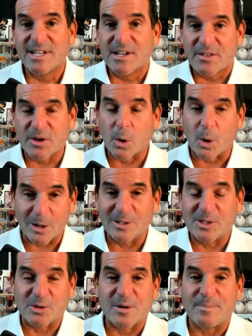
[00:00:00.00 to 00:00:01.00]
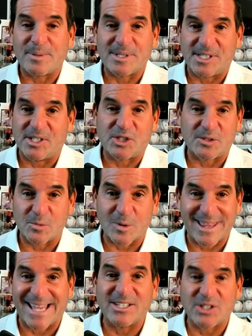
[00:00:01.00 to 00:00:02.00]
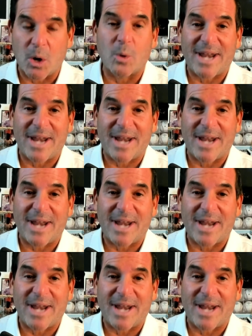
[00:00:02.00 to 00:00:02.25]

The Orioles are in a position where they don't